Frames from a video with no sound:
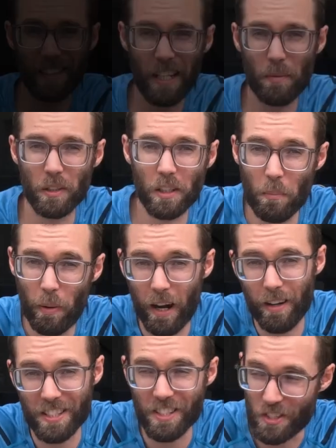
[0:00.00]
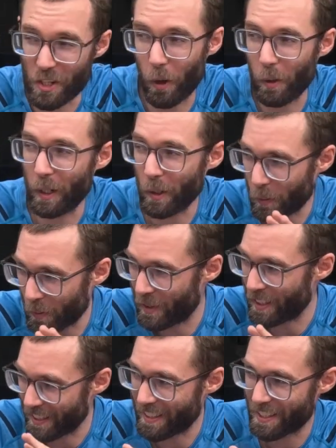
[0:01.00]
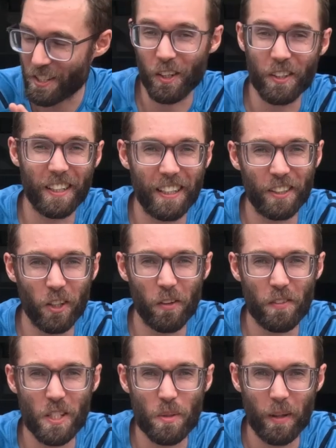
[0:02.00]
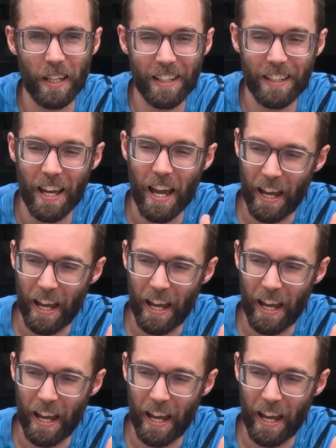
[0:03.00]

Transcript: keep the comparisons going with the Saucony Endorphin Speed,